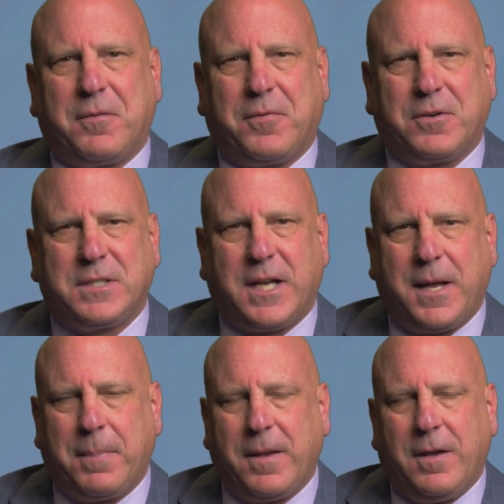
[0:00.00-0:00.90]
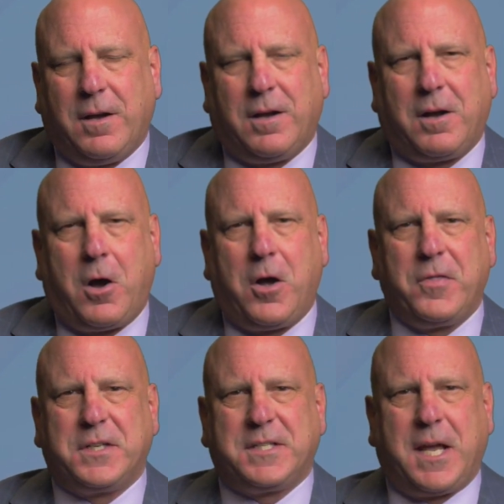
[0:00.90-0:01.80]
first time
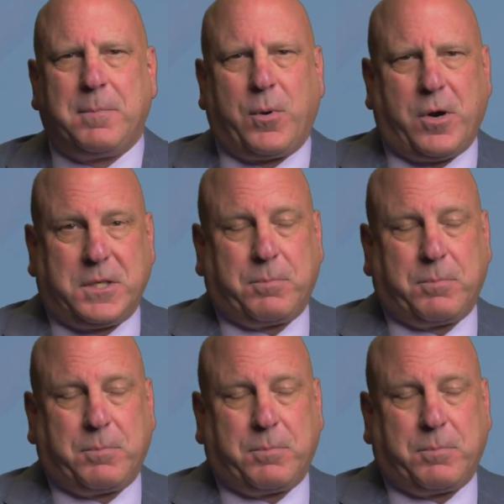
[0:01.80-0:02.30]
on the state boards.